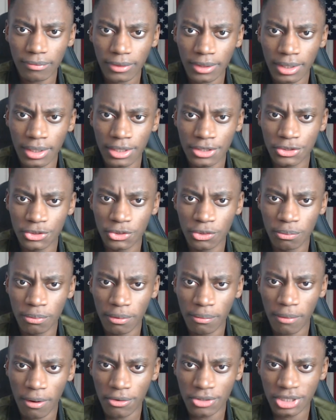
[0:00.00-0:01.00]
Is
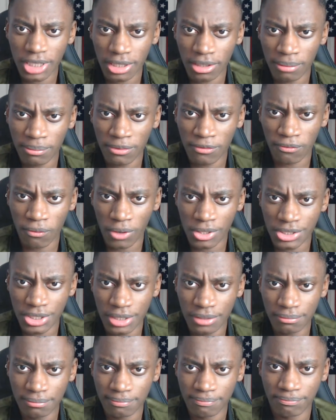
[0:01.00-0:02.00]
Choupo-Moting number
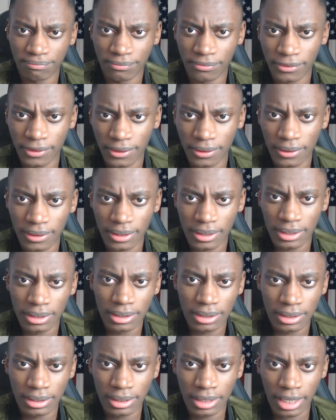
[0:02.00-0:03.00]
14?
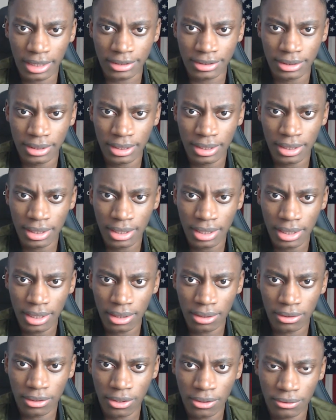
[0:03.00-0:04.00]
Yes, he is.
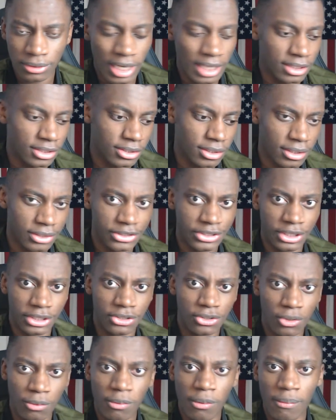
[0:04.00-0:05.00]
No, that's Zirkzee.
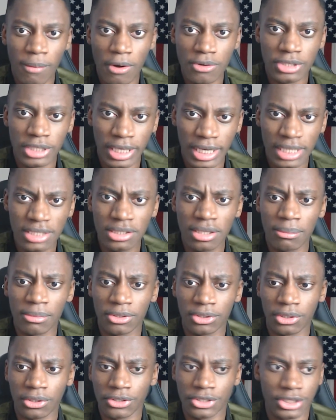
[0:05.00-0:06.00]
Choupo-Moting is number
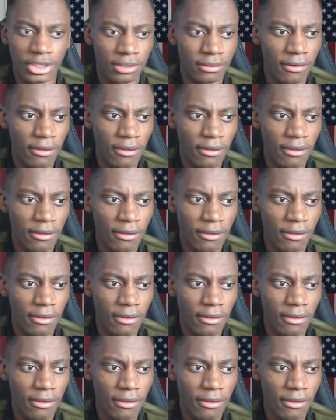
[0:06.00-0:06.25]
13.